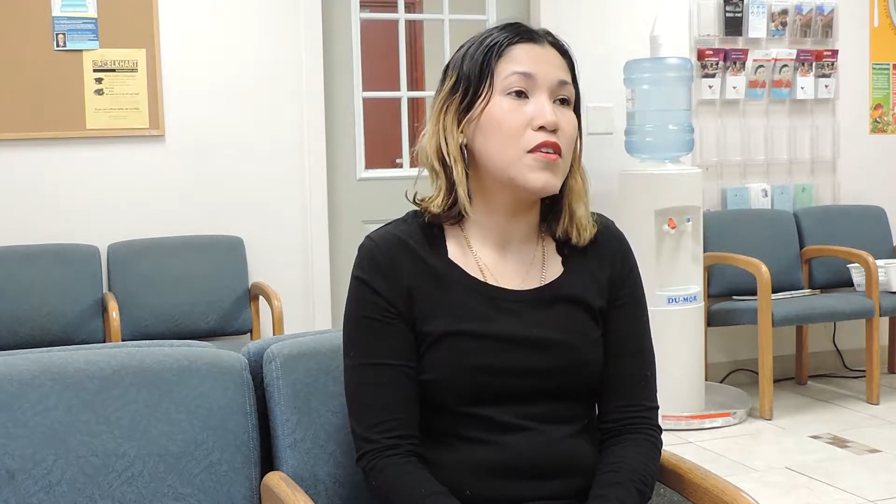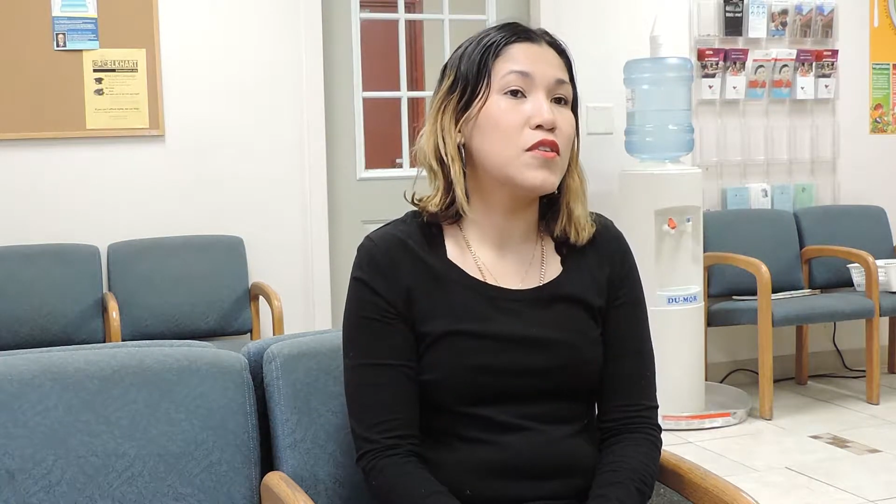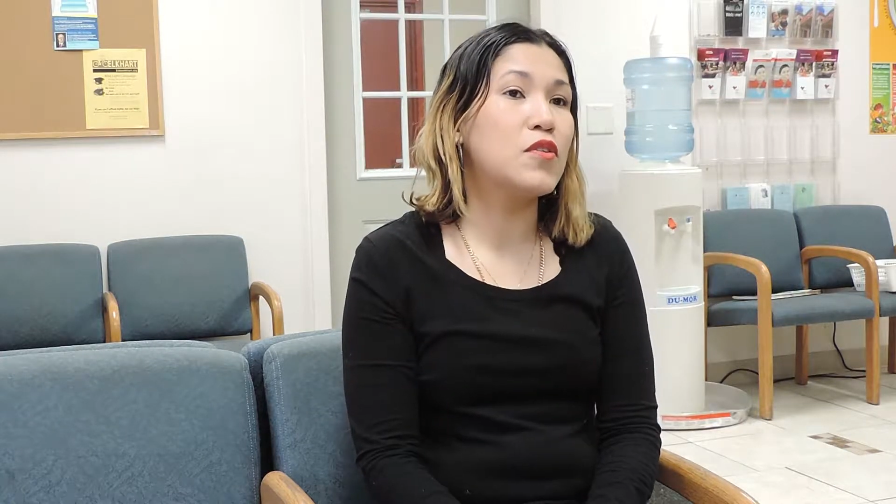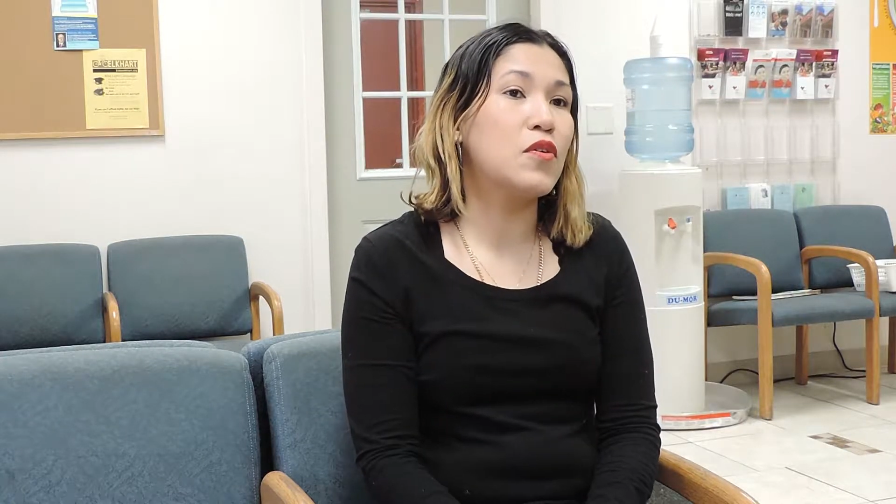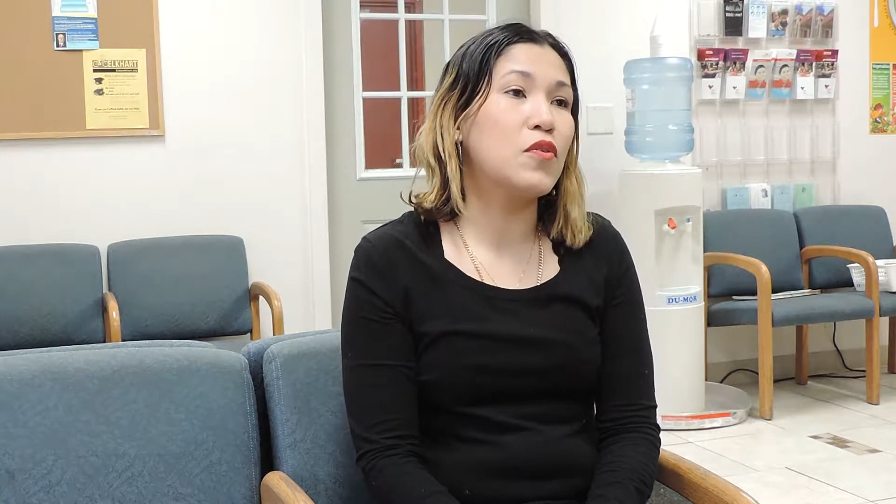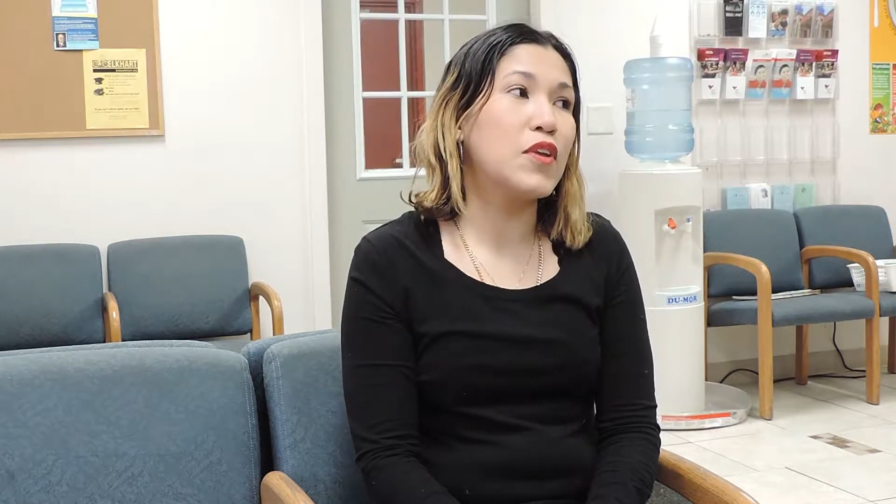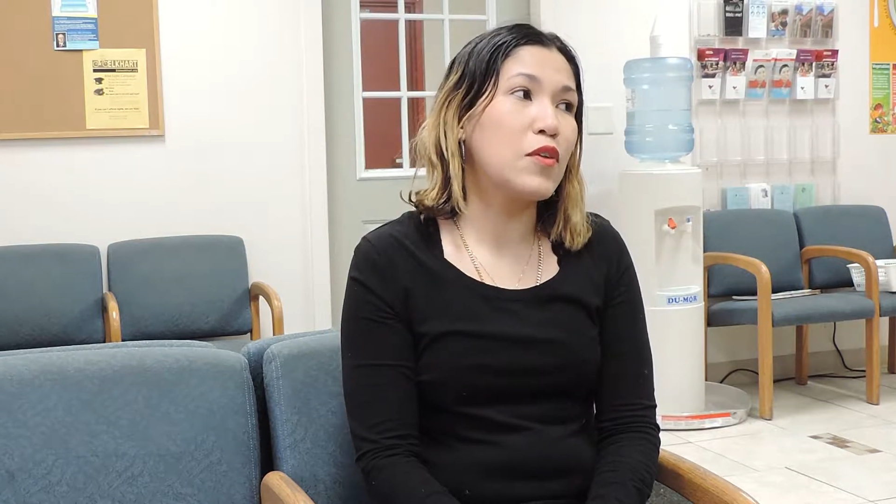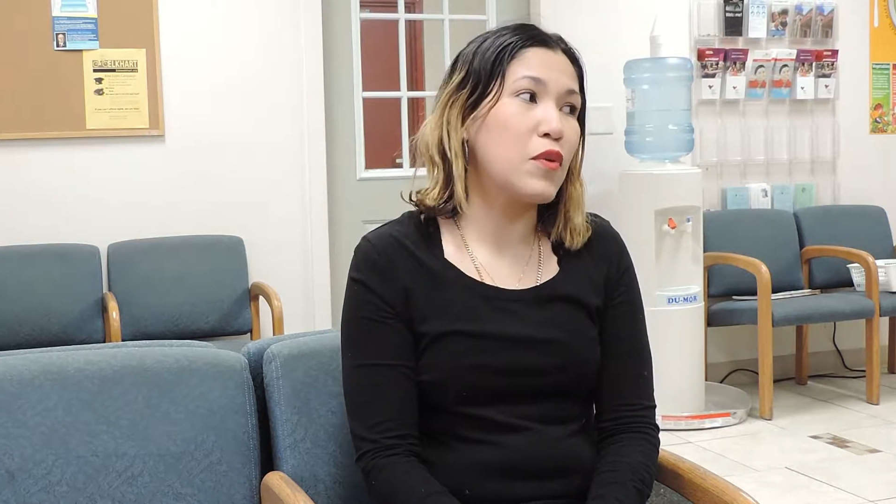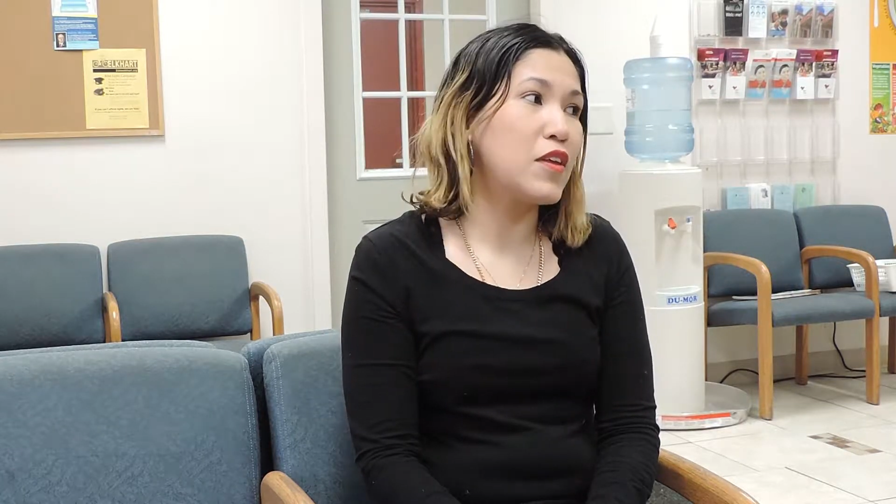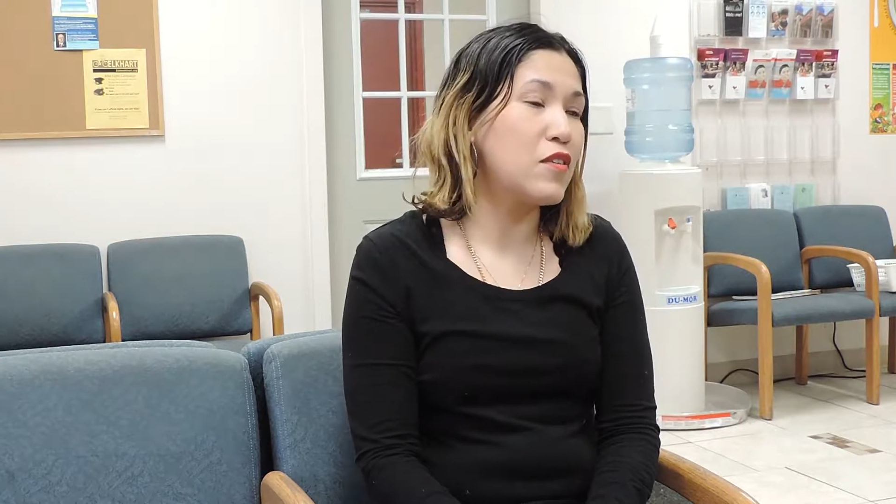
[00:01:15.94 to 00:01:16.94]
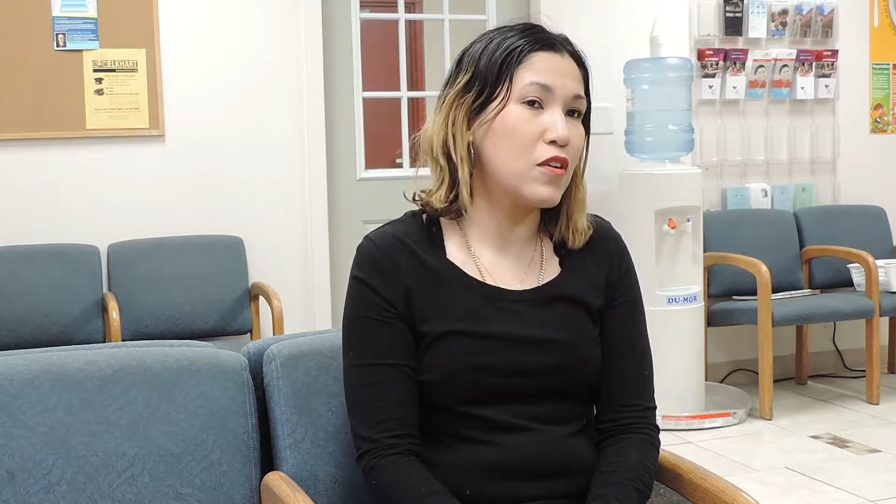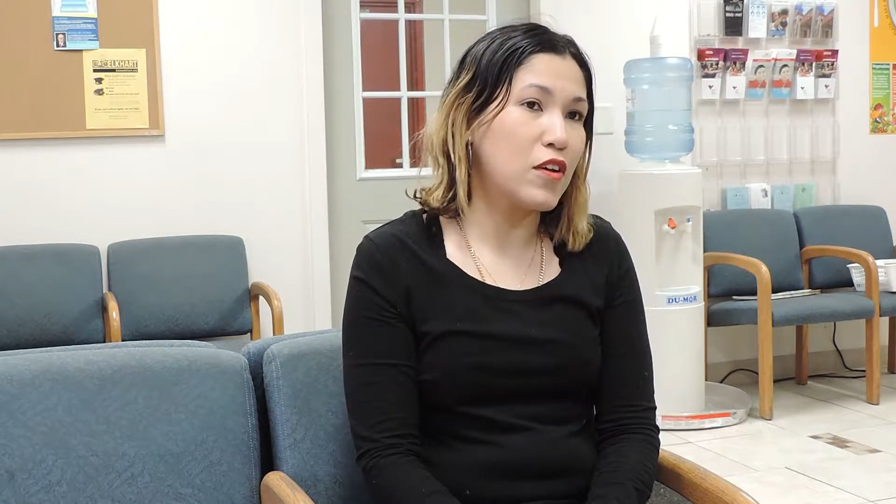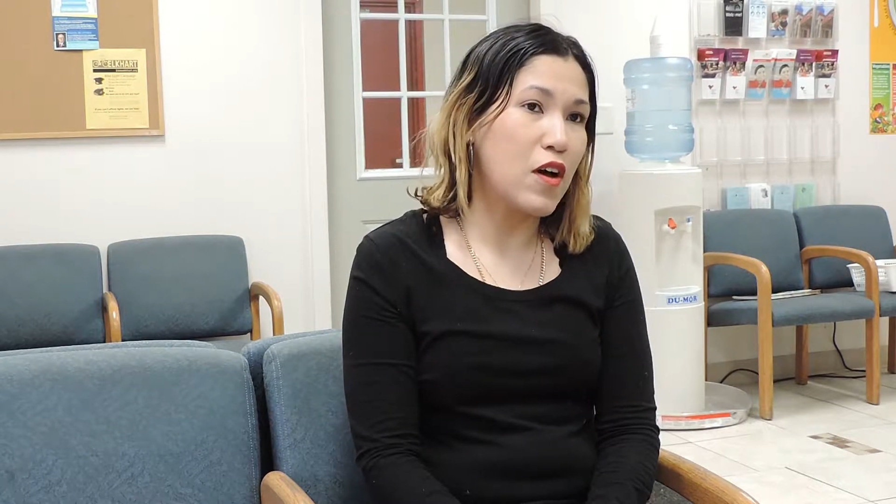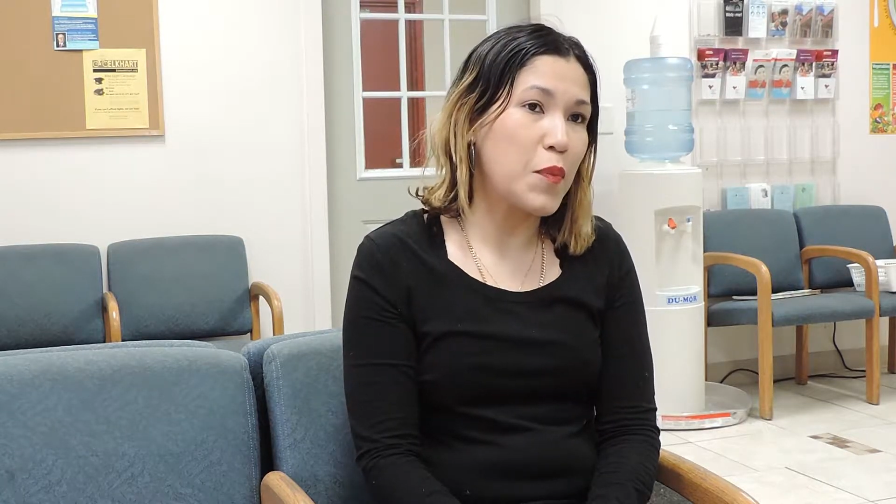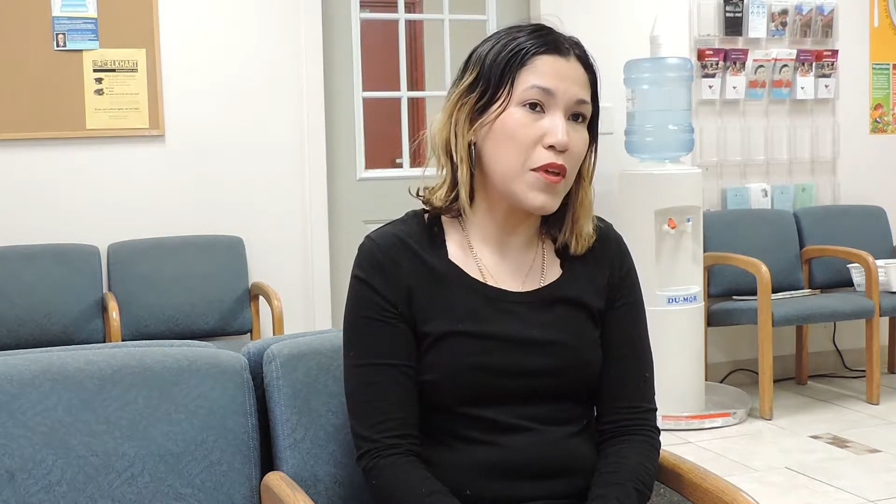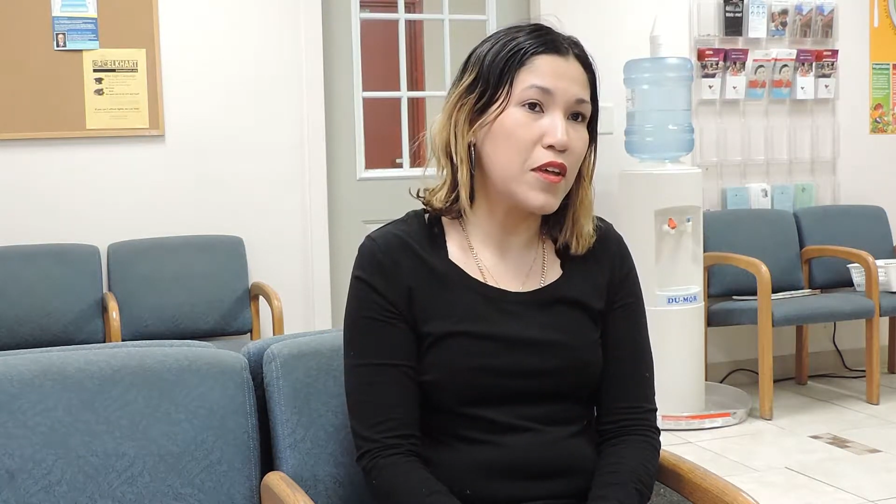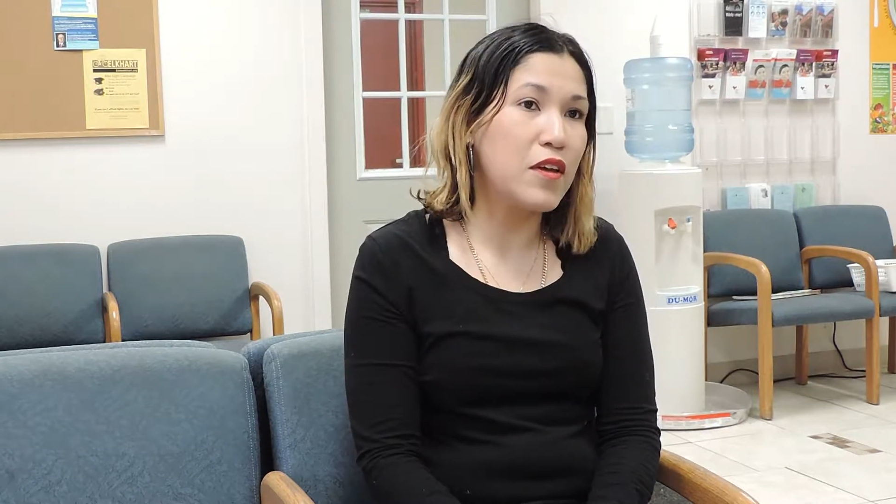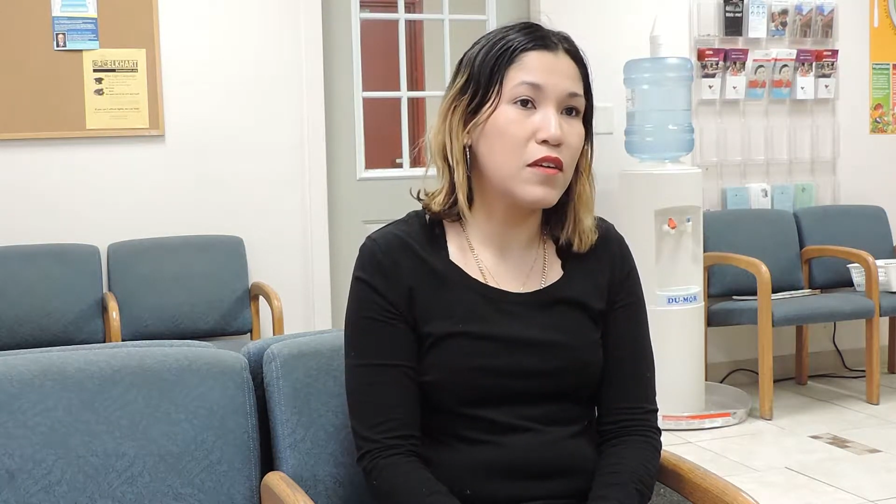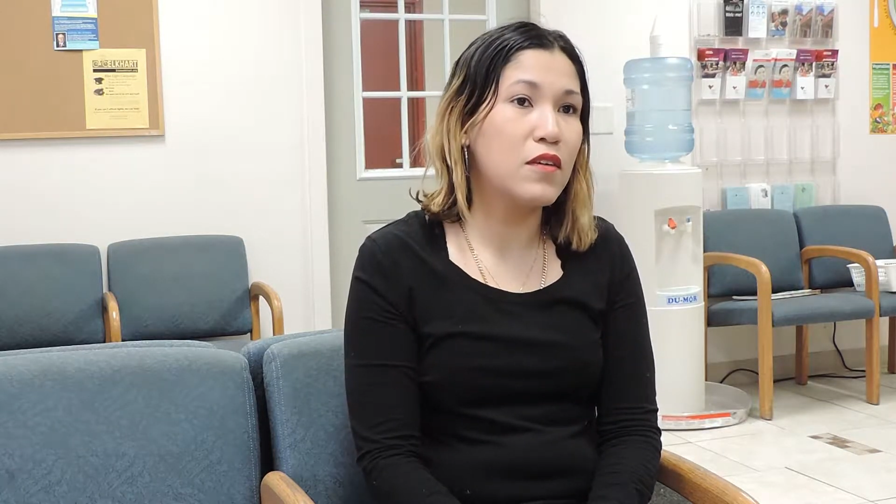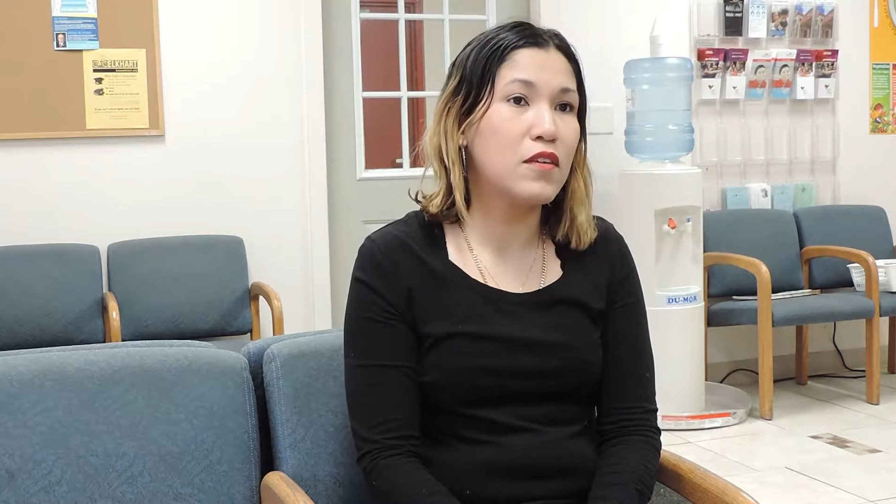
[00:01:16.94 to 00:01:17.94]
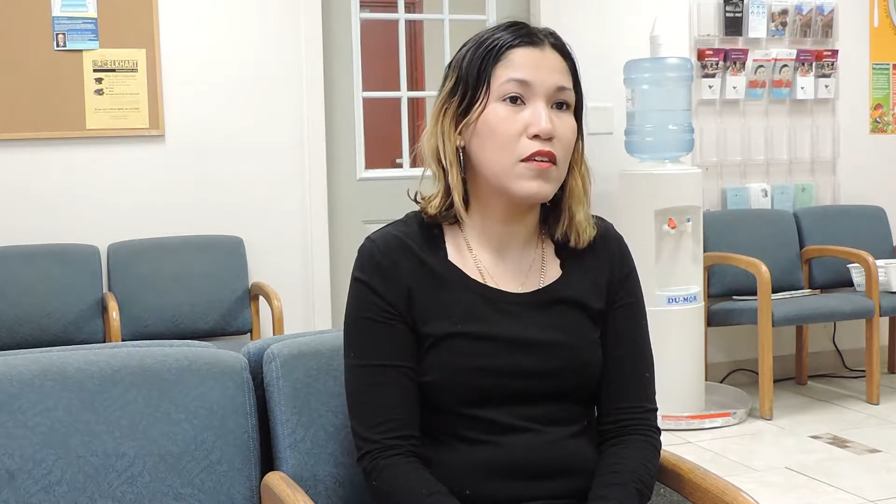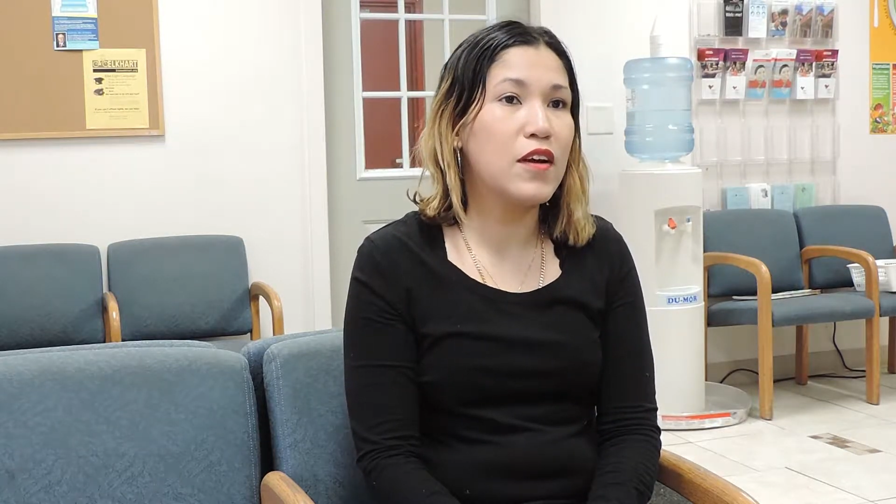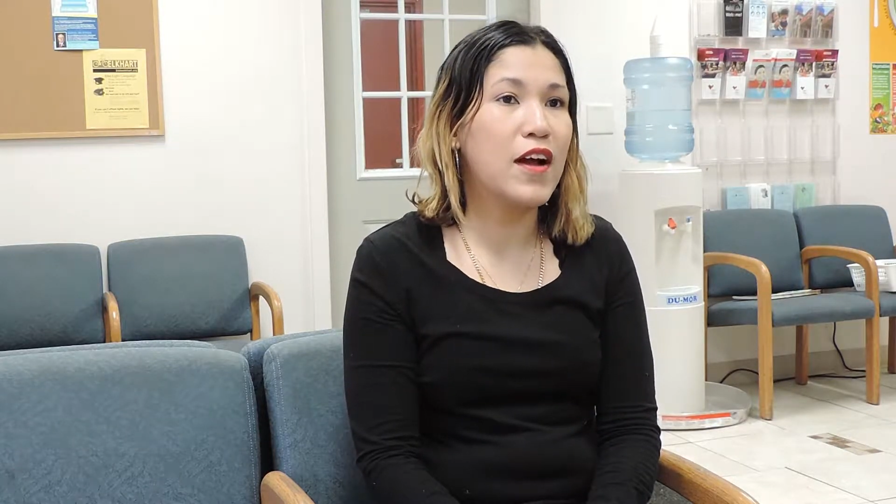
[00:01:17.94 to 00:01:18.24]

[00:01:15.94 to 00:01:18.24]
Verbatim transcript: So that's why I started coming here.